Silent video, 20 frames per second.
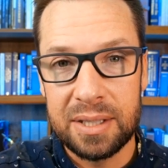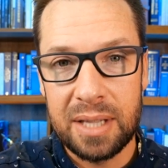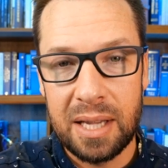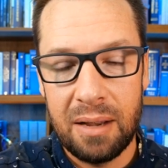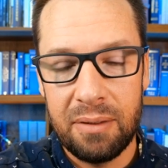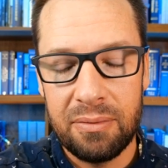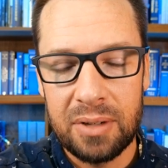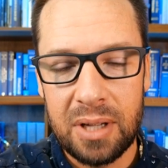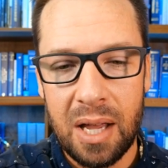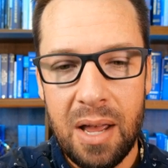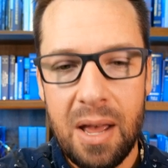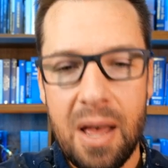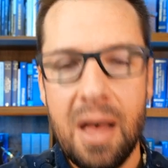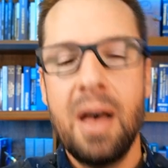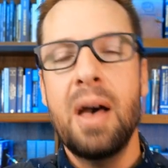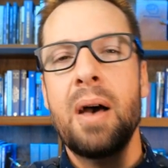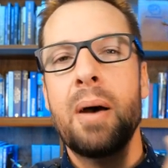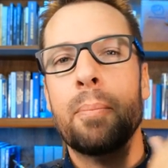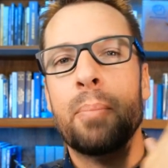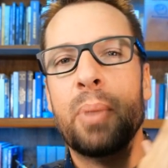gift,
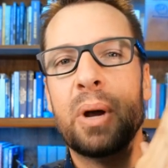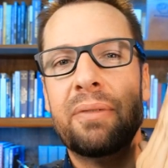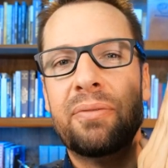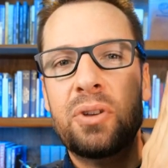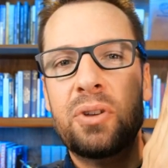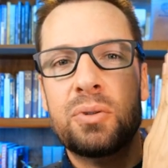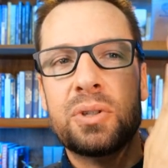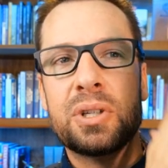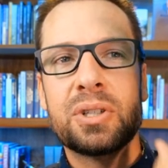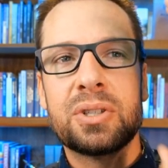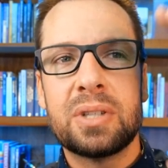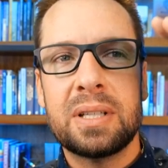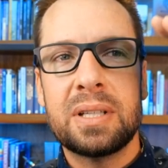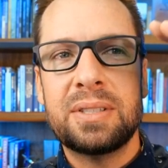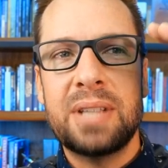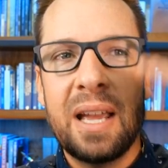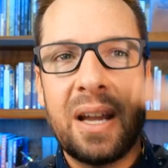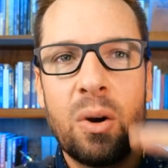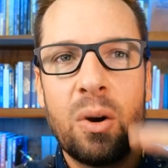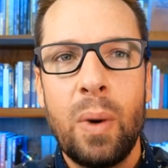but if you just
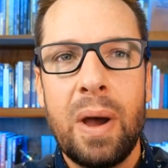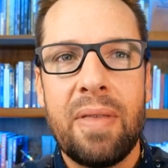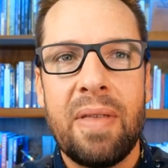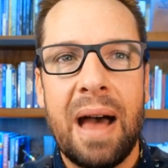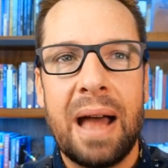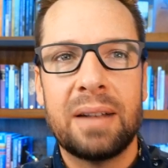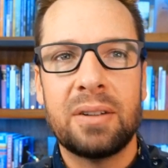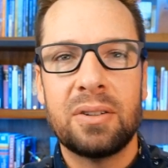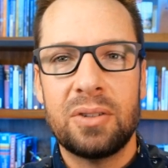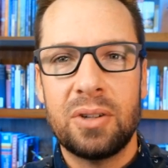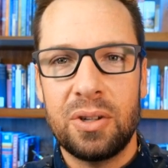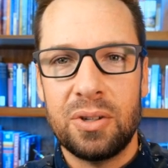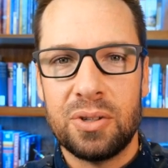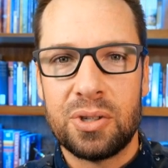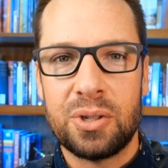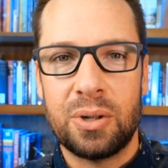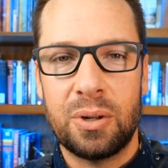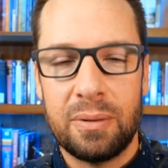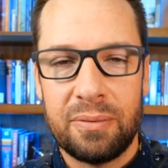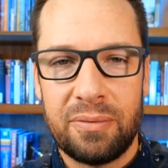take away that
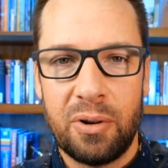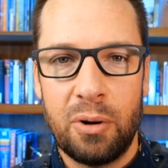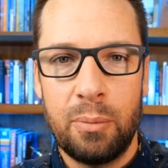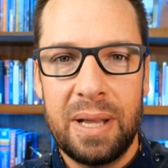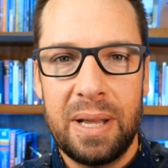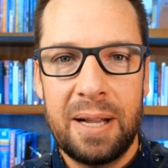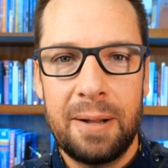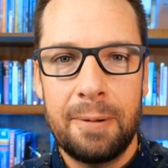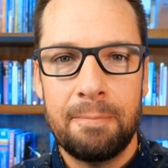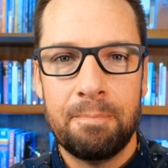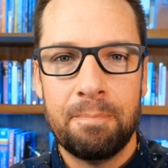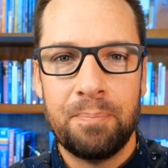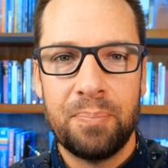concern for a minute